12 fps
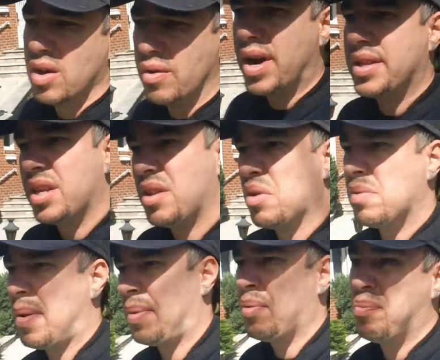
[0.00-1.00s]
Granted, there
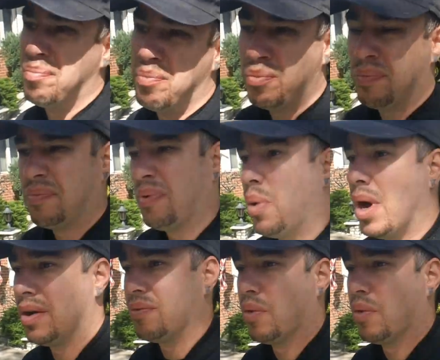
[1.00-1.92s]
was maybe, what,